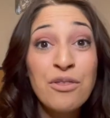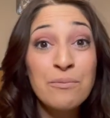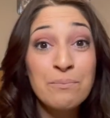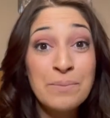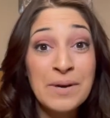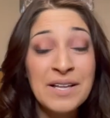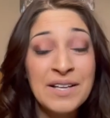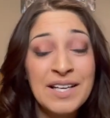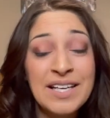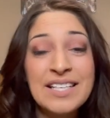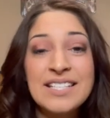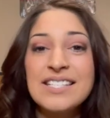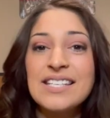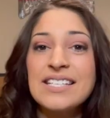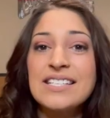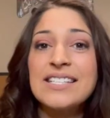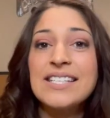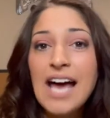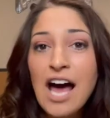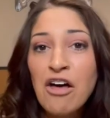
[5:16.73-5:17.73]
Billings.
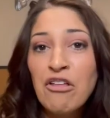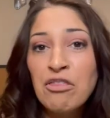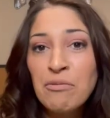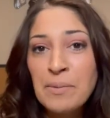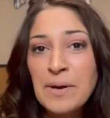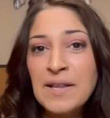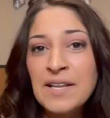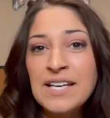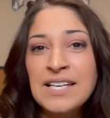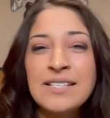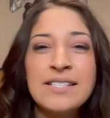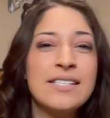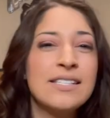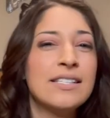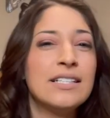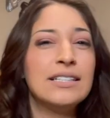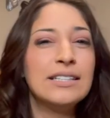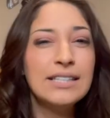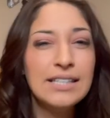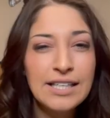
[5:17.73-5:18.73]
South Billings is
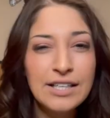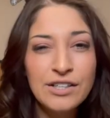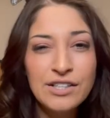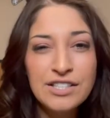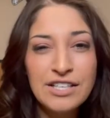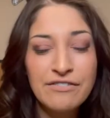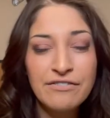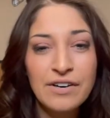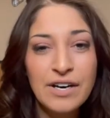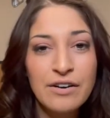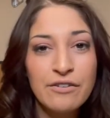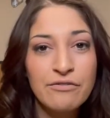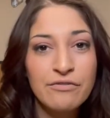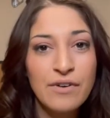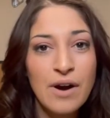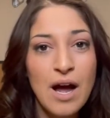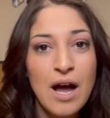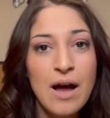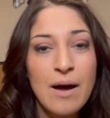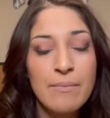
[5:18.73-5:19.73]
a little different
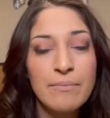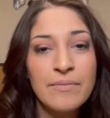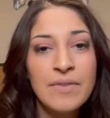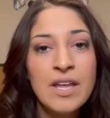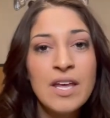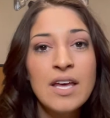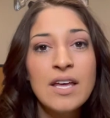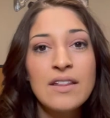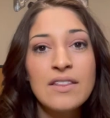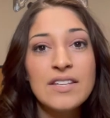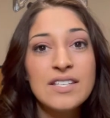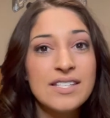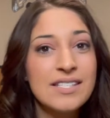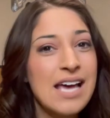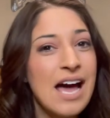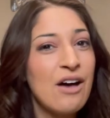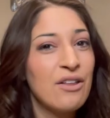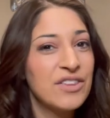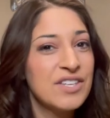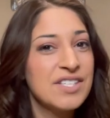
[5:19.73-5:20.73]
from the
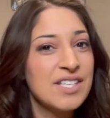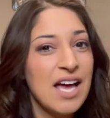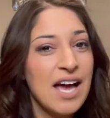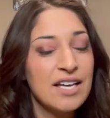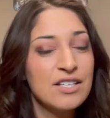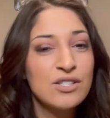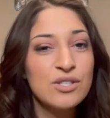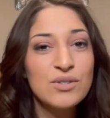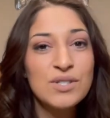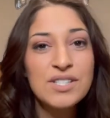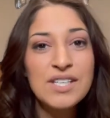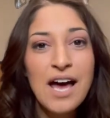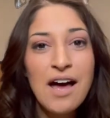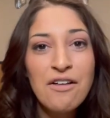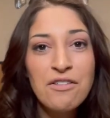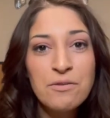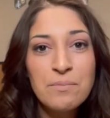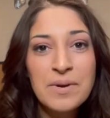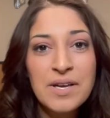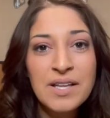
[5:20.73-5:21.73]
south side. So
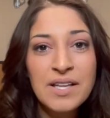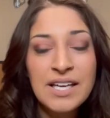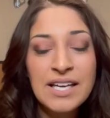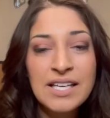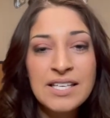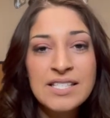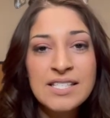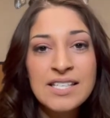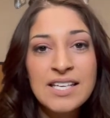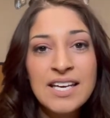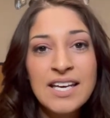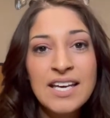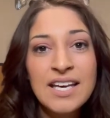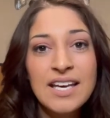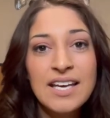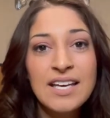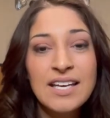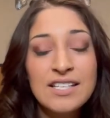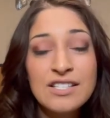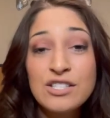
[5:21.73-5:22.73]
South Billings
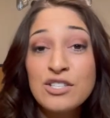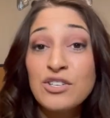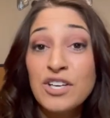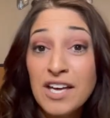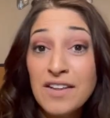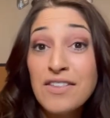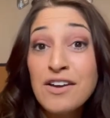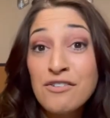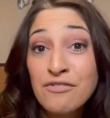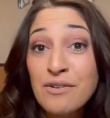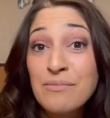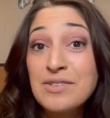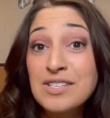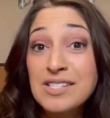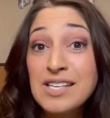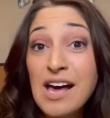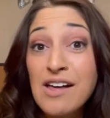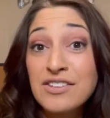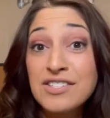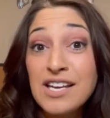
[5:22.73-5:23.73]
is, you get there from the
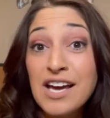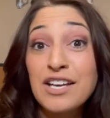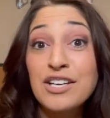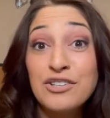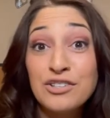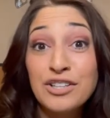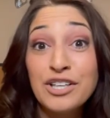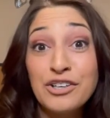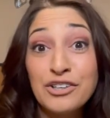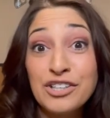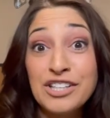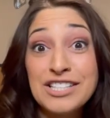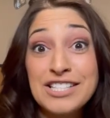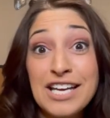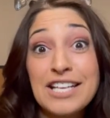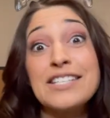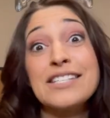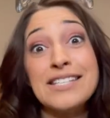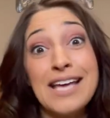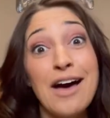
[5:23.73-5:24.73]
south side, you literally
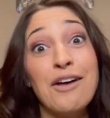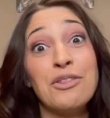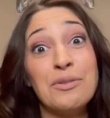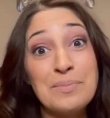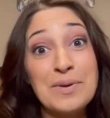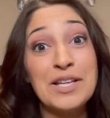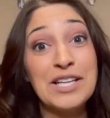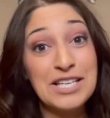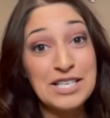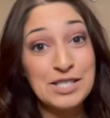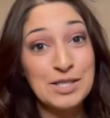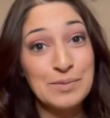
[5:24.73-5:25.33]
take South Billings